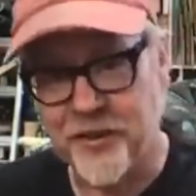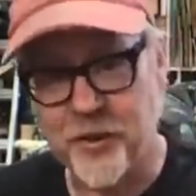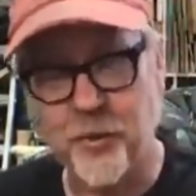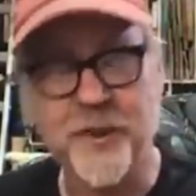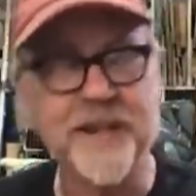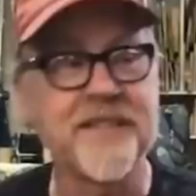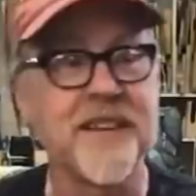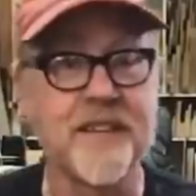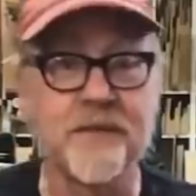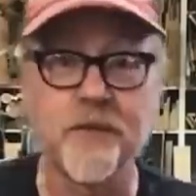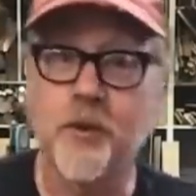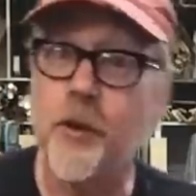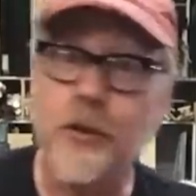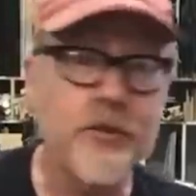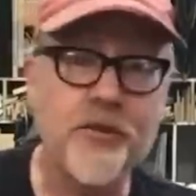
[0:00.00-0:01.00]
two weeks. And
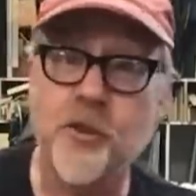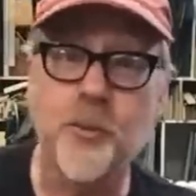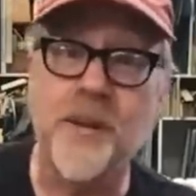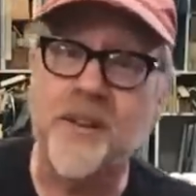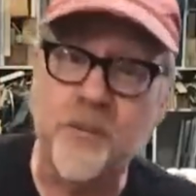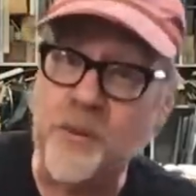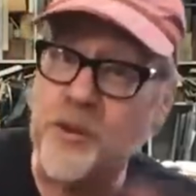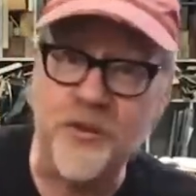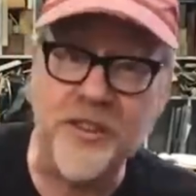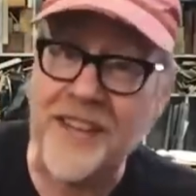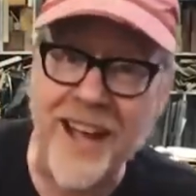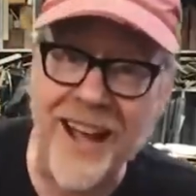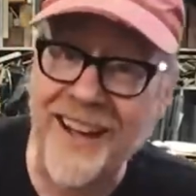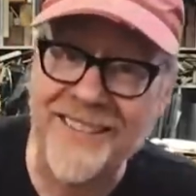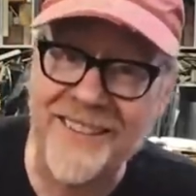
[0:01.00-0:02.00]
for those two weeks, we usually
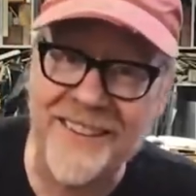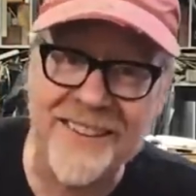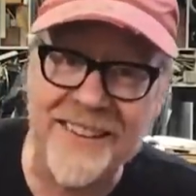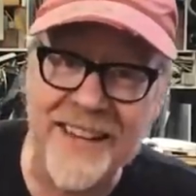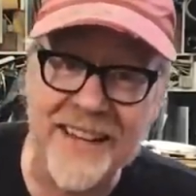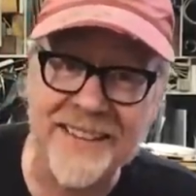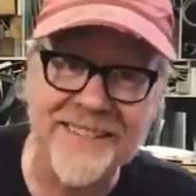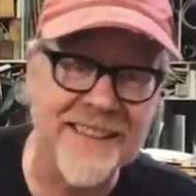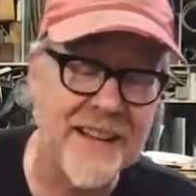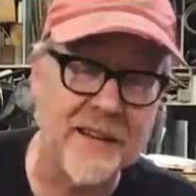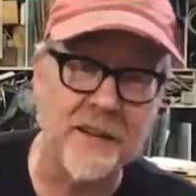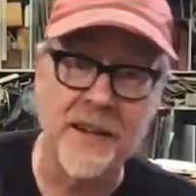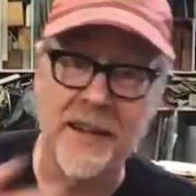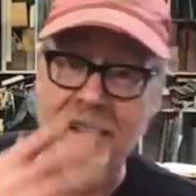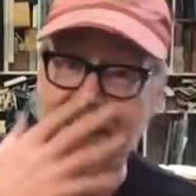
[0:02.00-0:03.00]
hightailed it out of
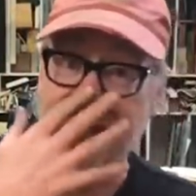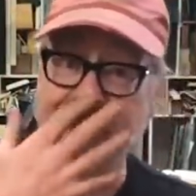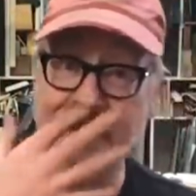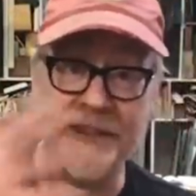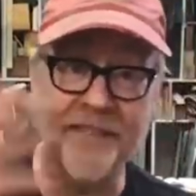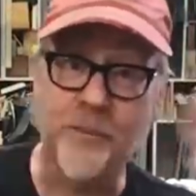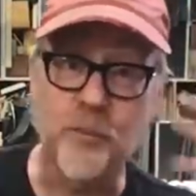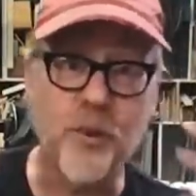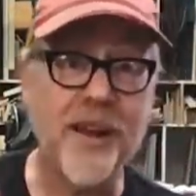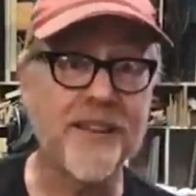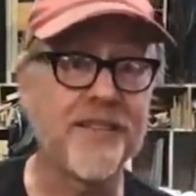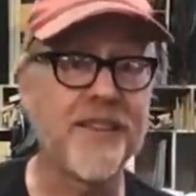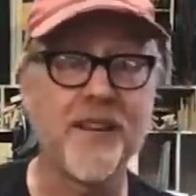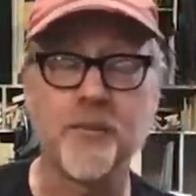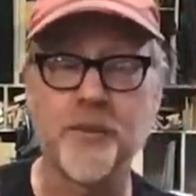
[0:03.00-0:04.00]
town to get some
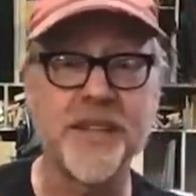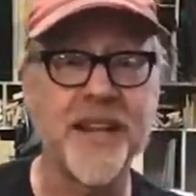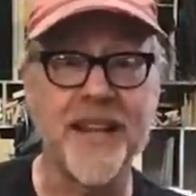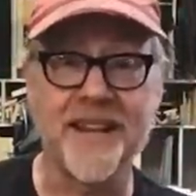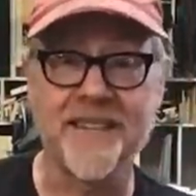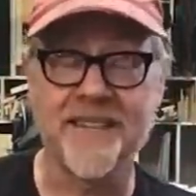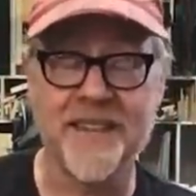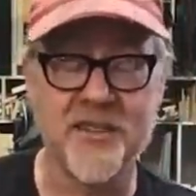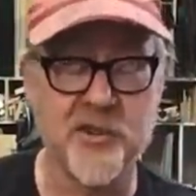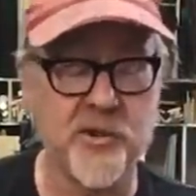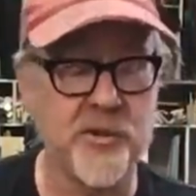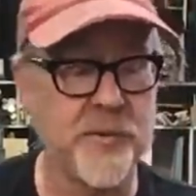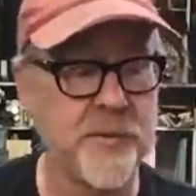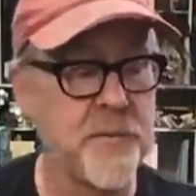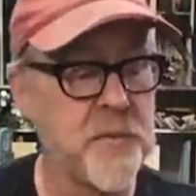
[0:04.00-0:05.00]
rest and
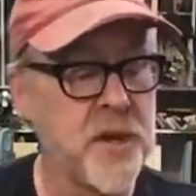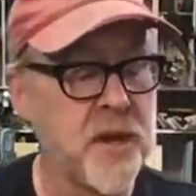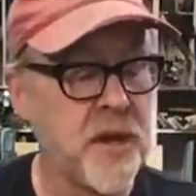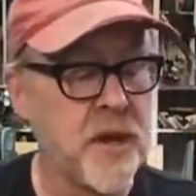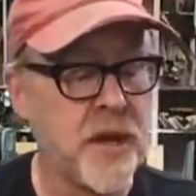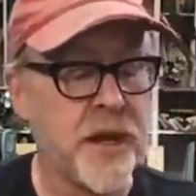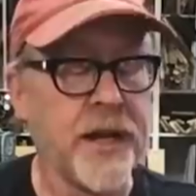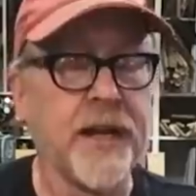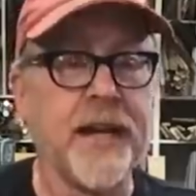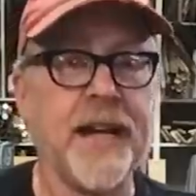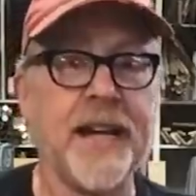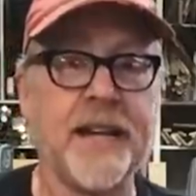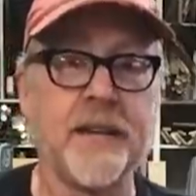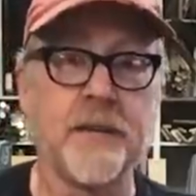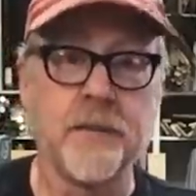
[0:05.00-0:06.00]
relaxation.
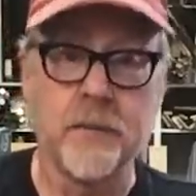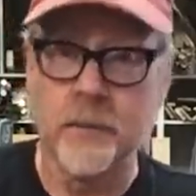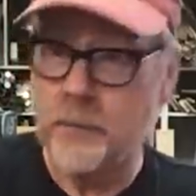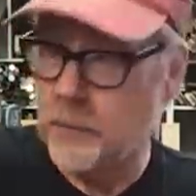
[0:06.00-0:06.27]
And